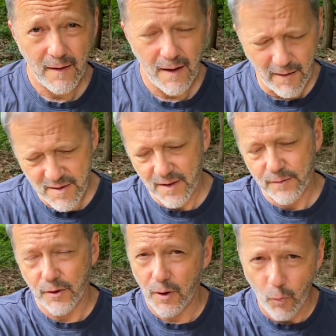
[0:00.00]
Obviously it
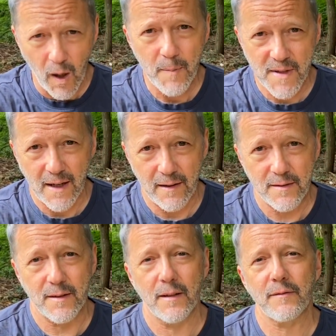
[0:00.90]
was already wiped down and
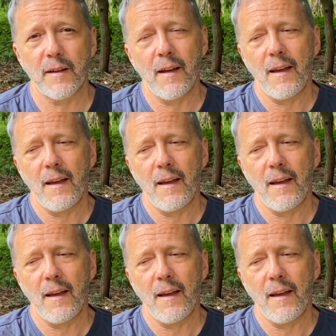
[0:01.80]
stuff.